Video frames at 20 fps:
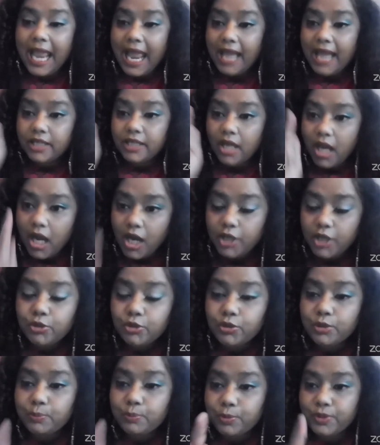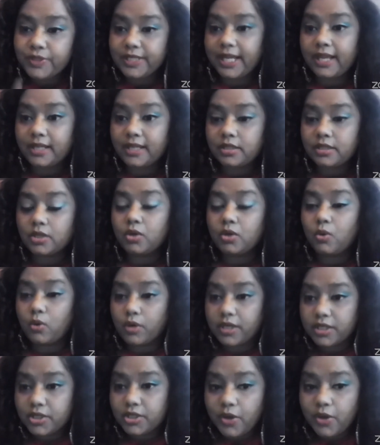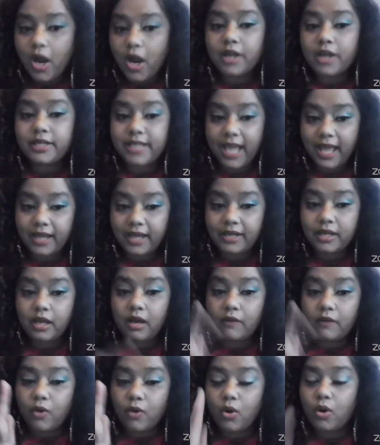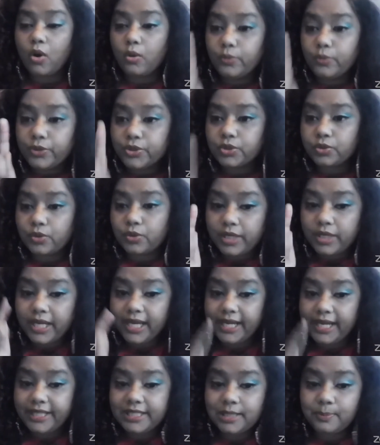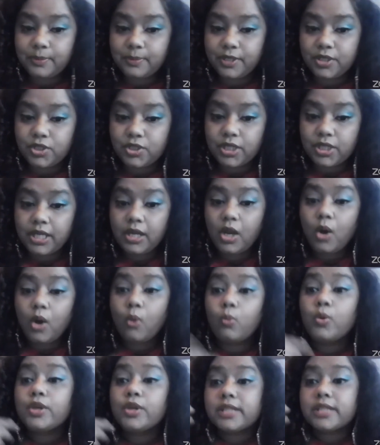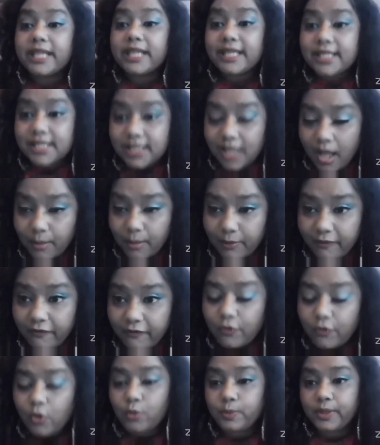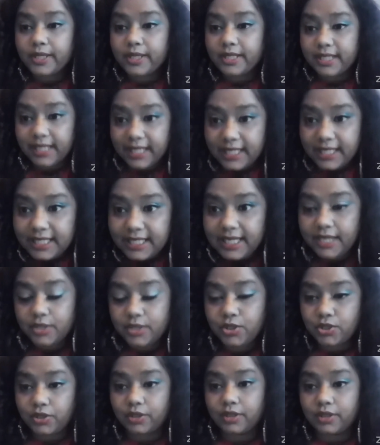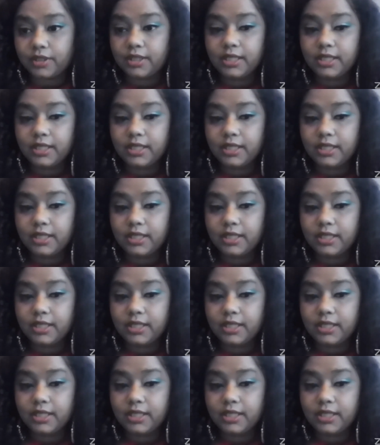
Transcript: and 100%, according to our data, of all restored hate speech was Islamophobic in nature.